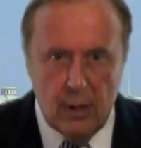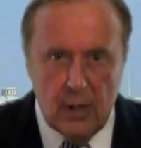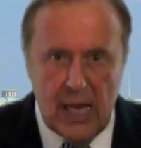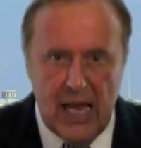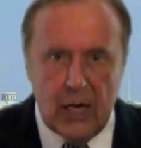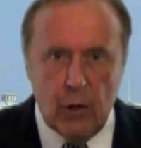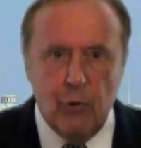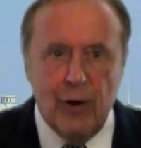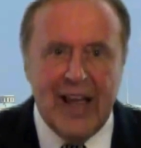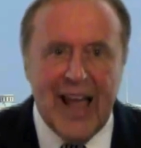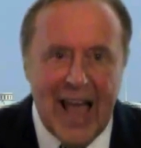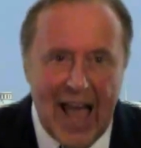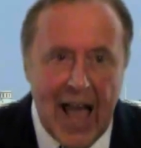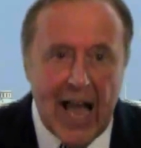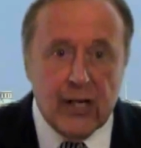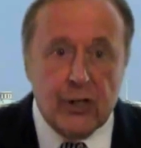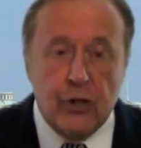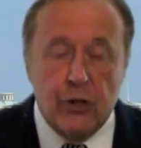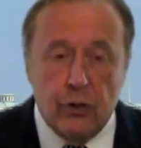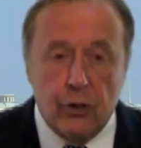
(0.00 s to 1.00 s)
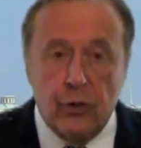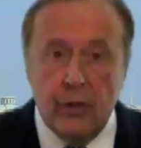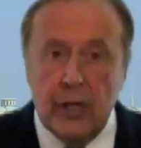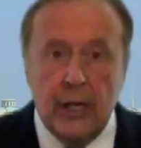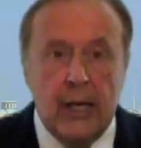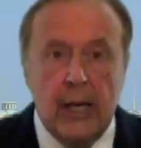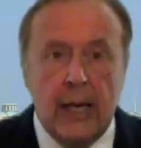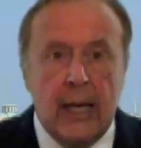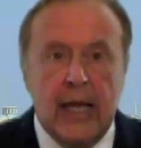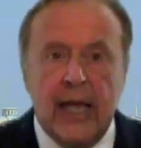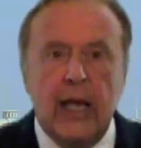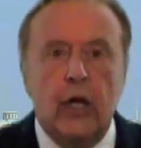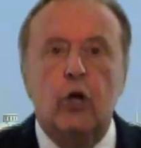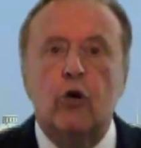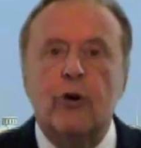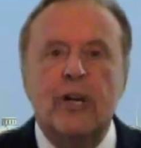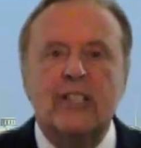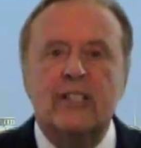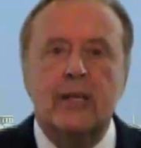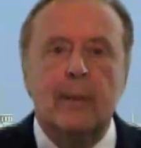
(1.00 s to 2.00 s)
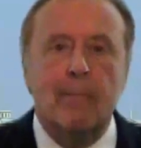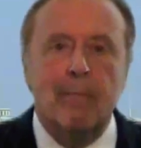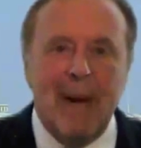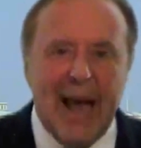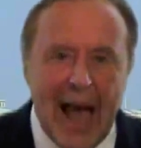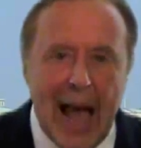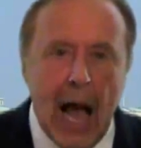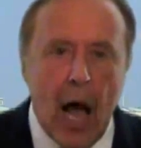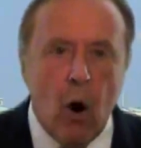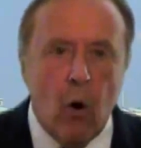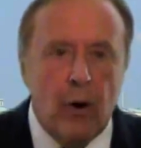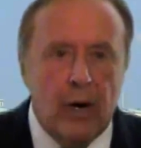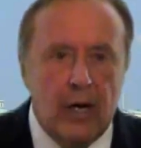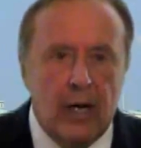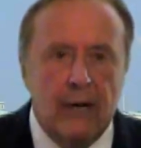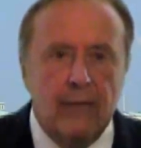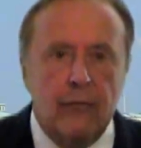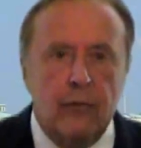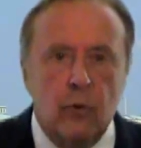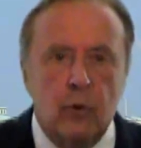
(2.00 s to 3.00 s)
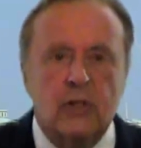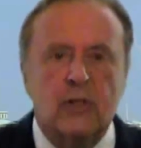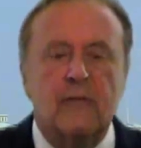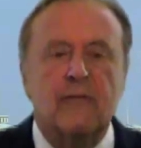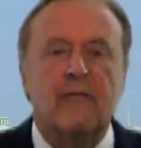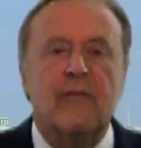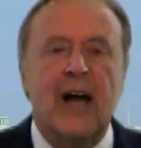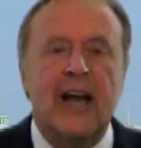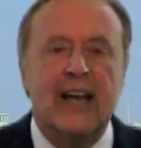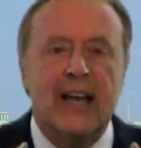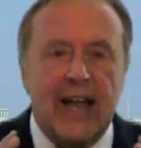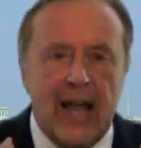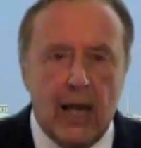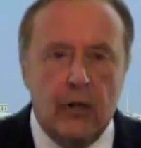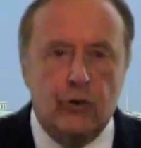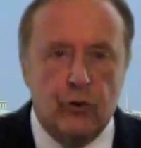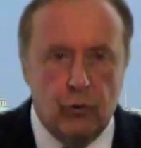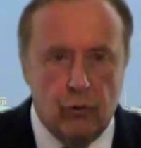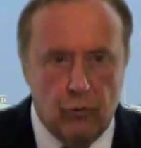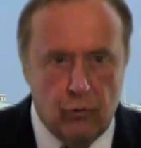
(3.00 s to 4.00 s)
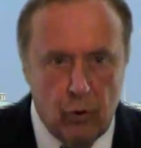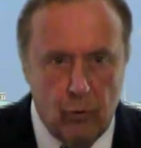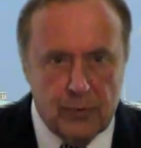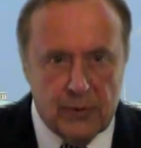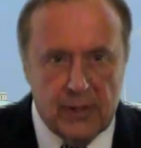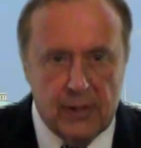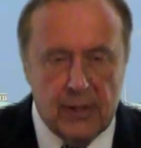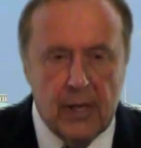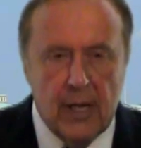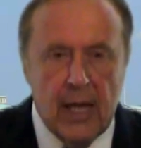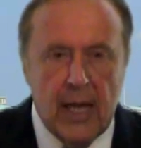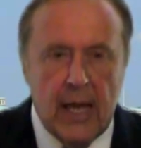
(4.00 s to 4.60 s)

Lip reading: and a reaction to the increasing power and influence of financial groups and